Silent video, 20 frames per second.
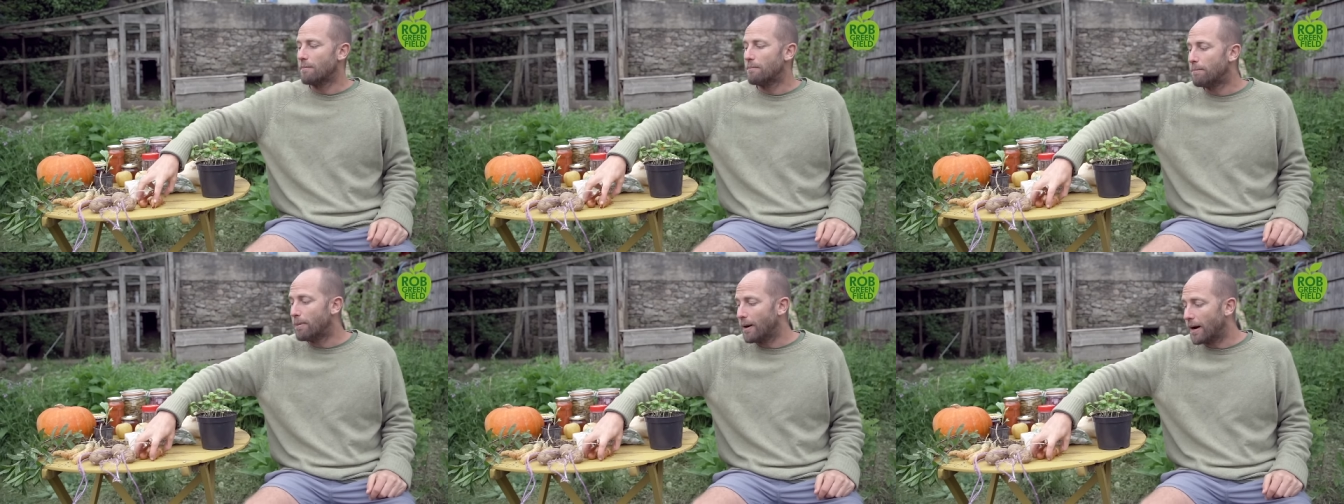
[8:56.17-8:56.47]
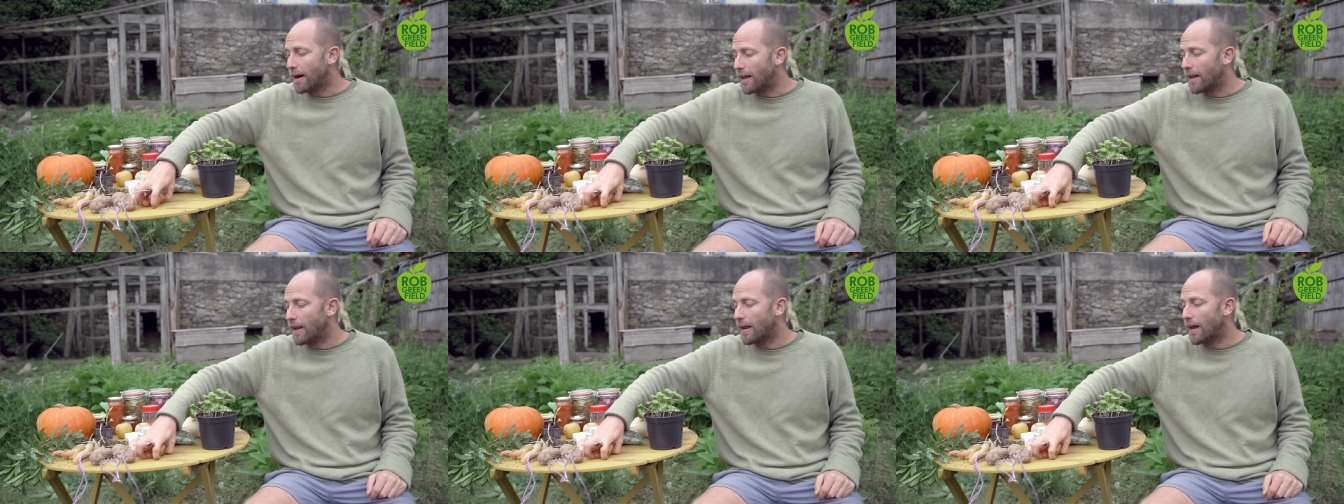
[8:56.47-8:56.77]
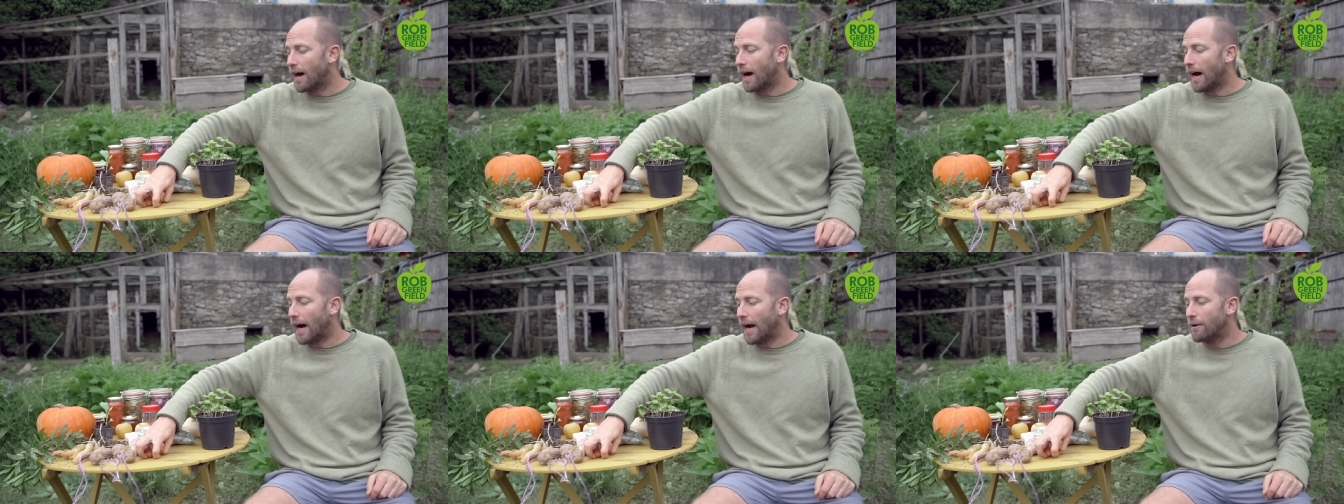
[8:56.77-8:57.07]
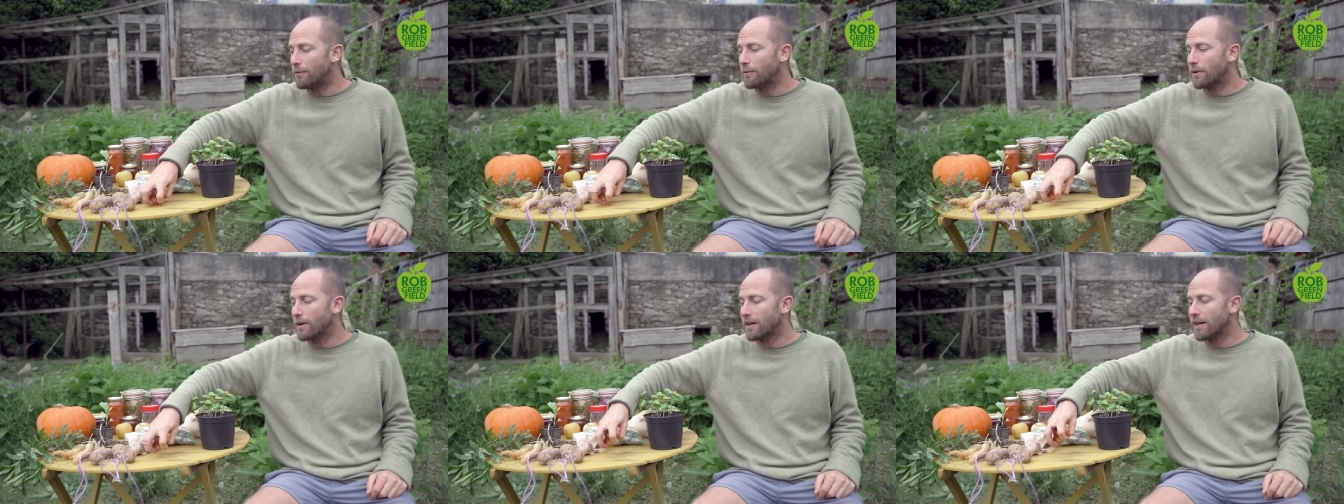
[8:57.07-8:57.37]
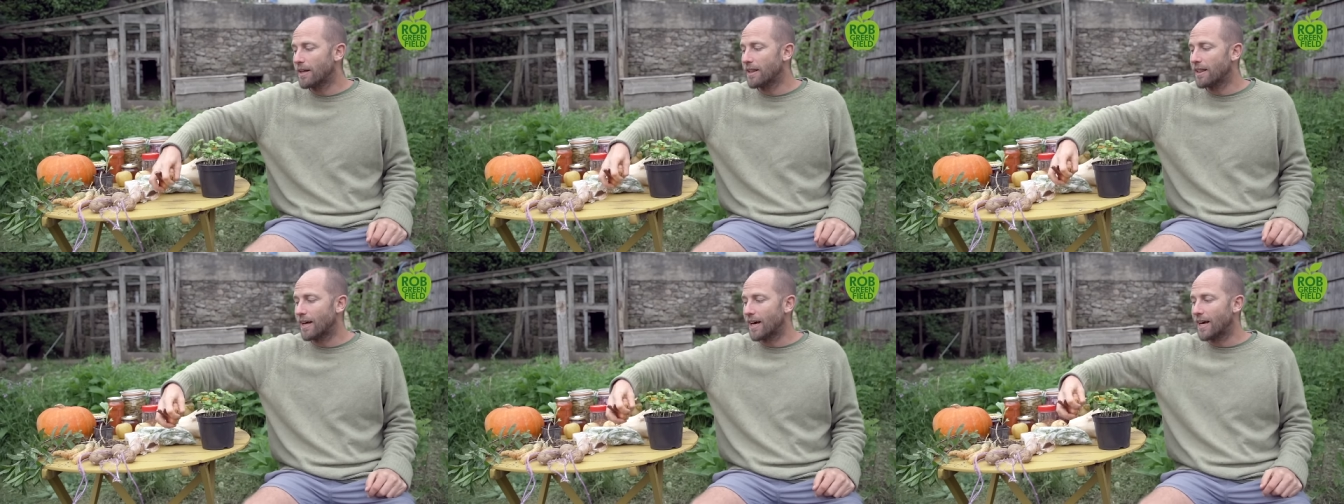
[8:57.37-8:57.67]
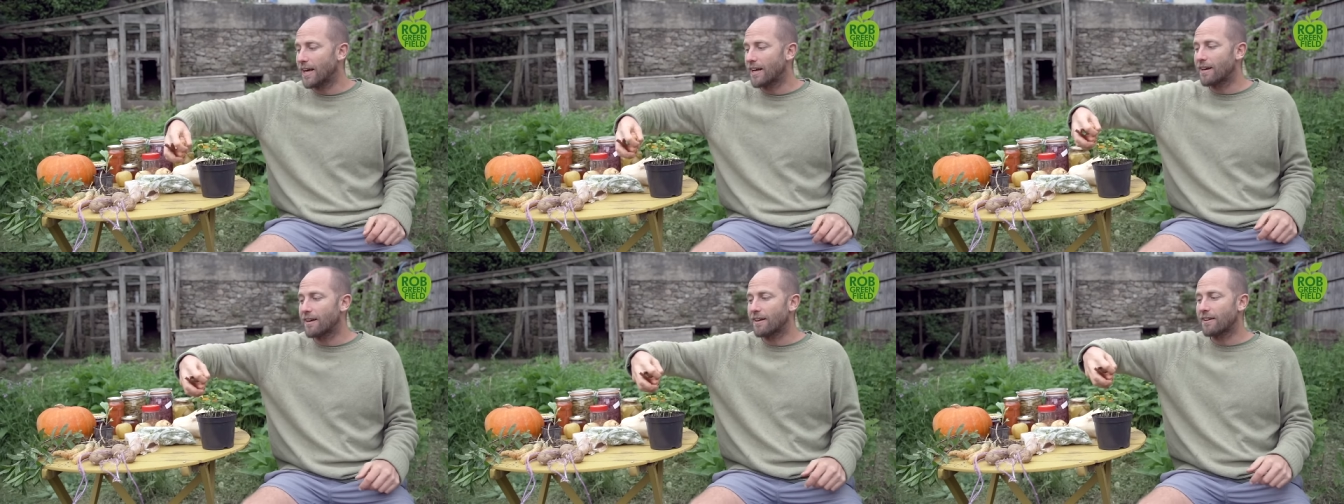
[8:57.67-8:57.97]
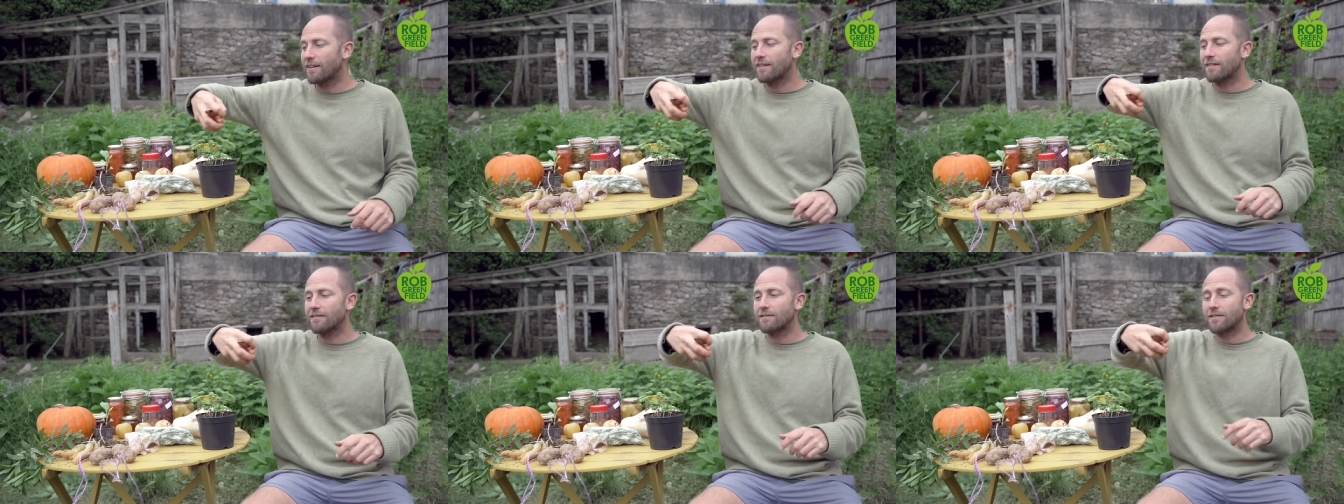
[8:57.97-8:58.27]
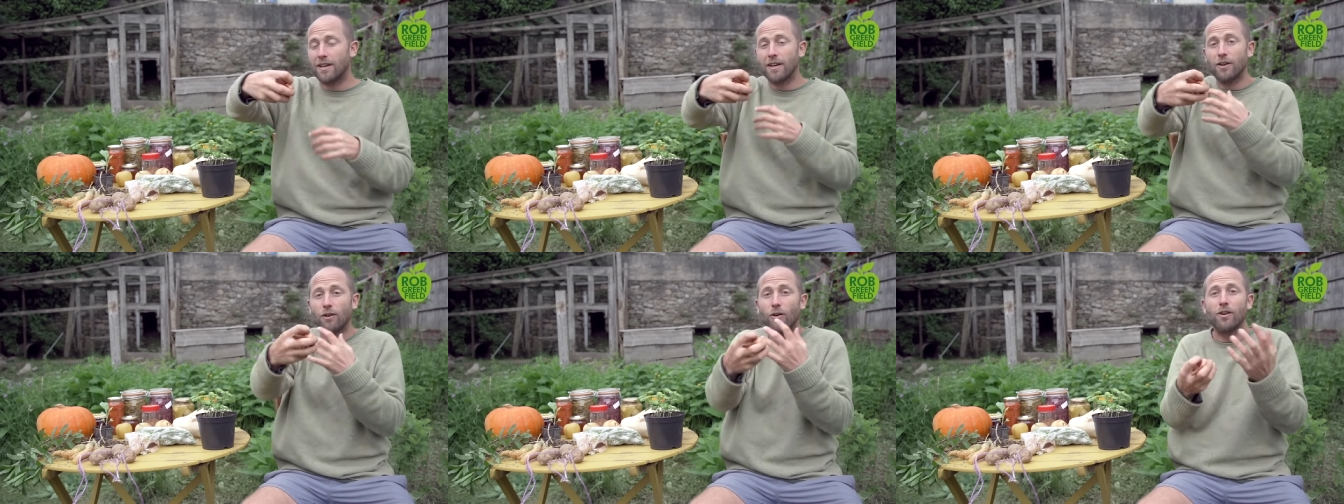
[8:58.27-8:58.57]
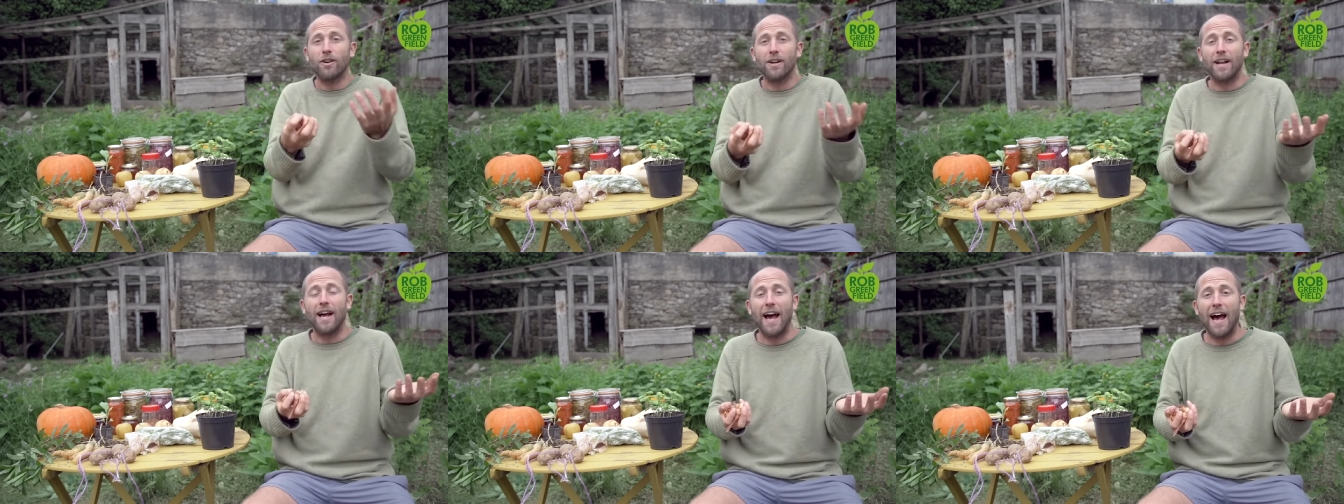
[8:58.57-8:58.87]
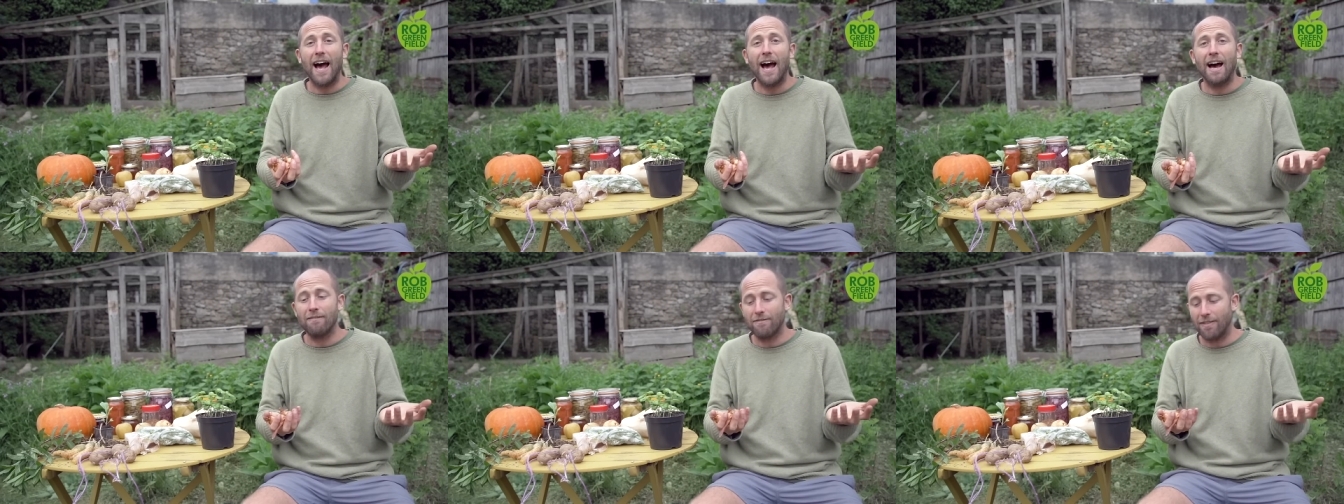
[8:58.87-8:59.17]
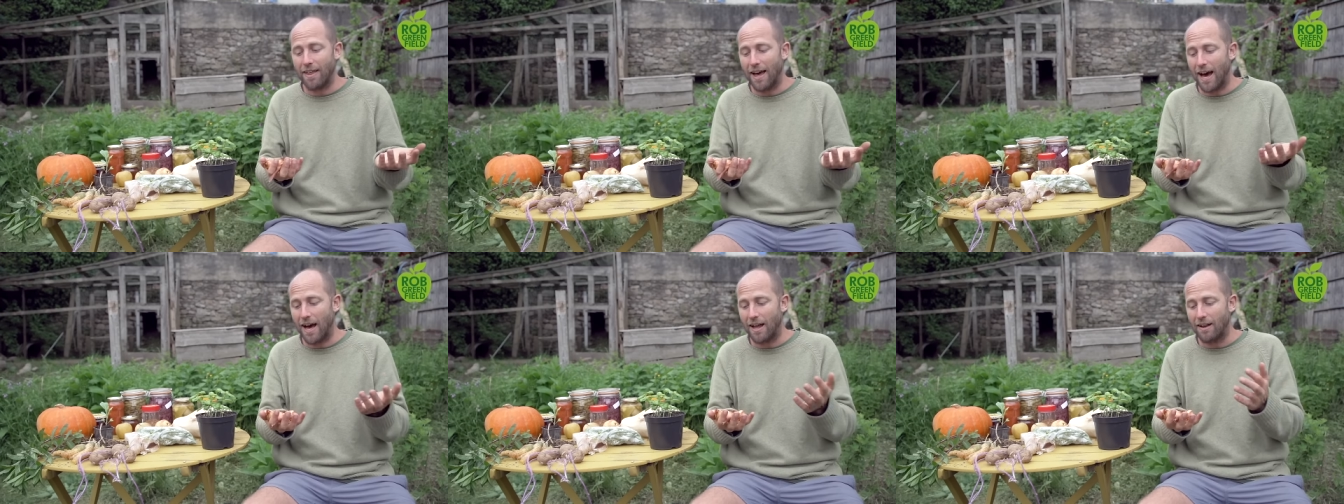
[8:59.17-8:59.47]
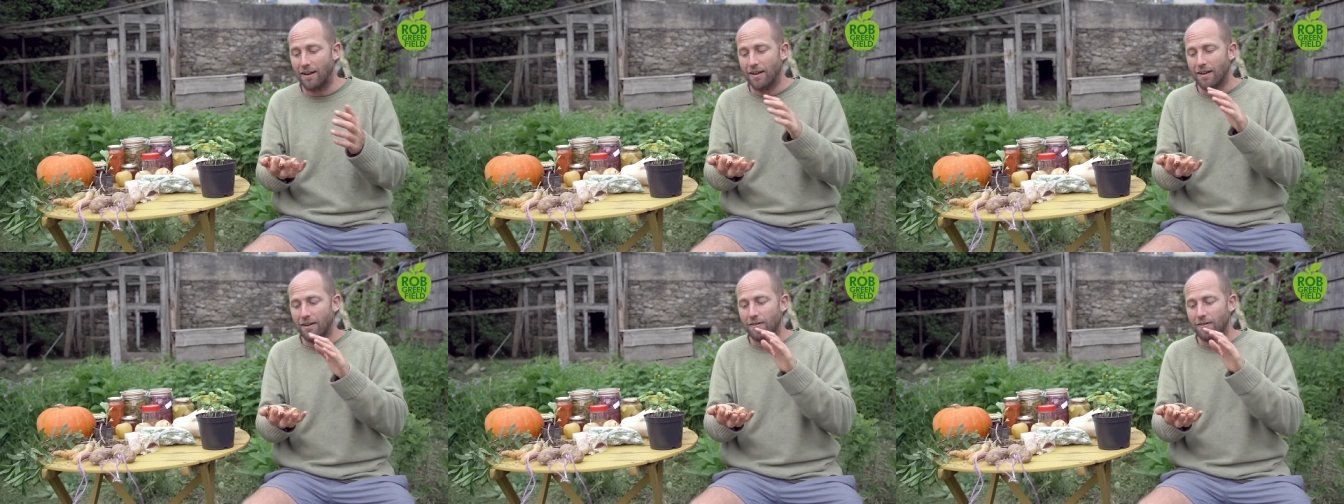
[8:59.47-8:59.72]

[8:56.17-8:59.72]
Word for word: But I really like, to, in order to have that,